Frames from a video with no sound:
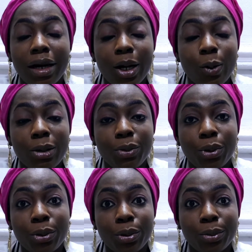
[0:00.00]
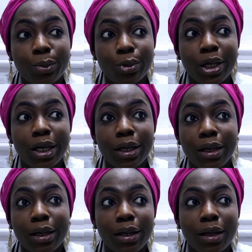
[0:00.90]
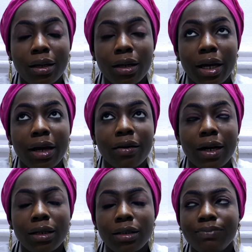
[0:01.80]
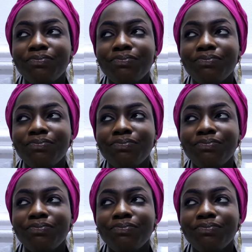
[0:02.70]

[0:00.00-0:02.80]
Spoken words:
I wept too. I cried.